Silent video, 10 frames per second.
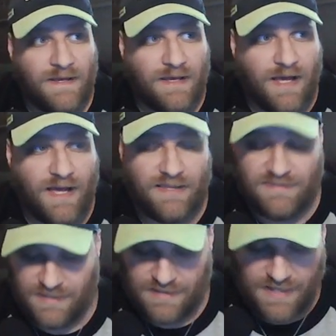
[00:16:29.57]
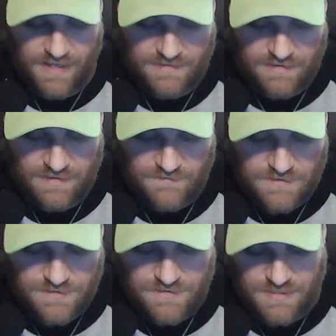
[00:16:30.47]
I think Anthony
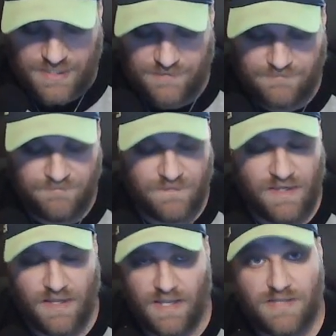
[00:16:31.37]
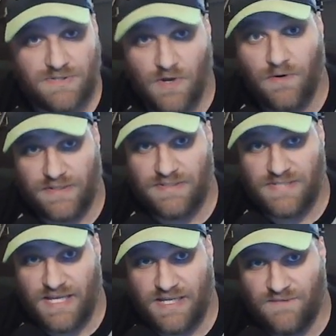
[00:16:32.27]
Richardson is going to
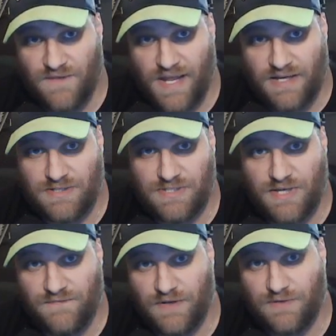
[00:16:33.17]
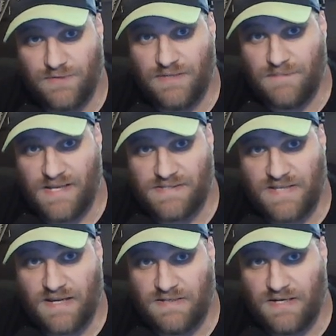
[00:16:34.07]
take advantage of a Green Bay
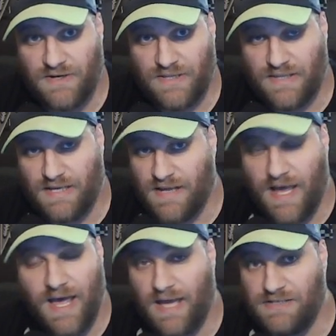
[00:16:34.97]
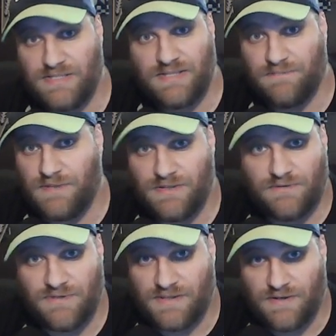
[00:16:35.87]
secondary that I just simply
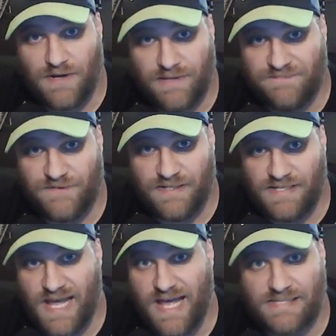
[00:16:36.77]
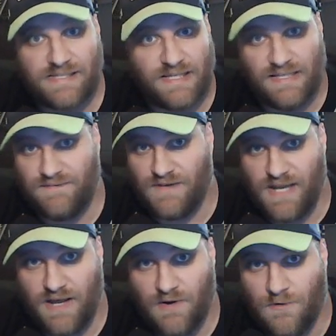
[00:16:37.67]
don't think they're up for the task, even
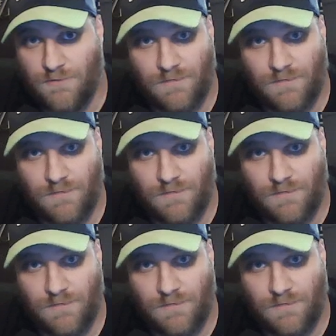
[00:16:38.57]
at home.